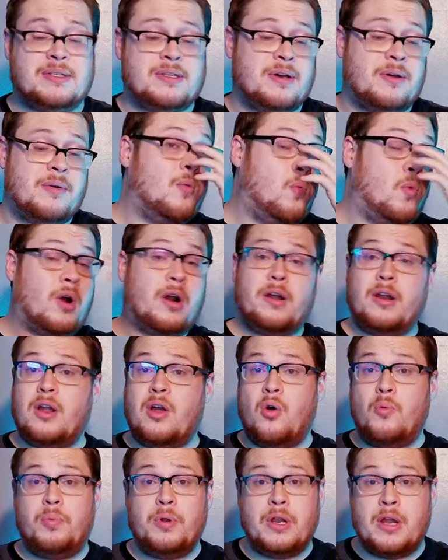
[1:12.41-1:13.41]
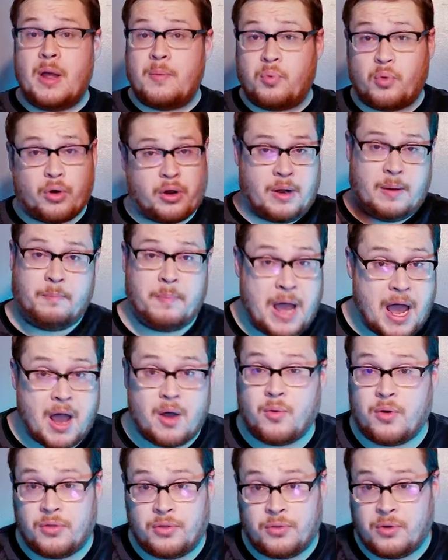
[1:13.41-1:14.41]
So we're going to open it up. We're going to
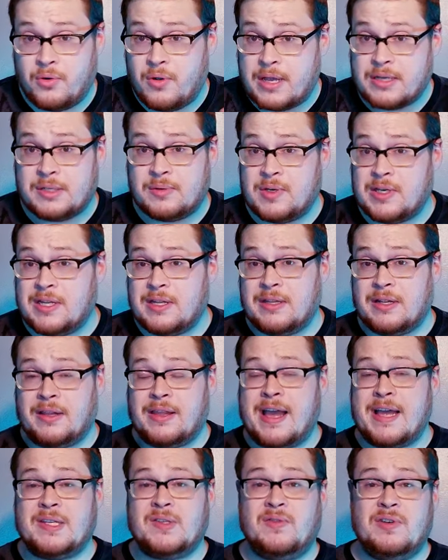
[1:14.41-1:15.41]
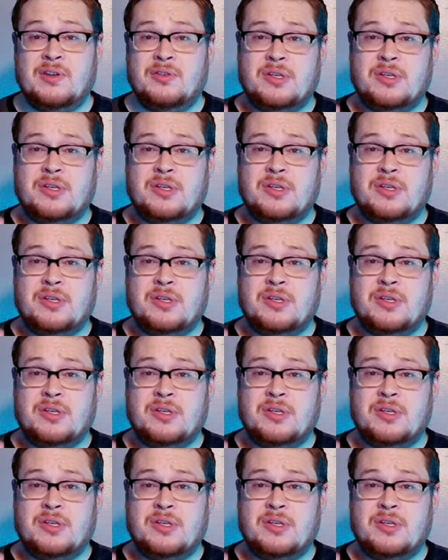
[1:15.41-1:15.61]
power through as we did in the last video.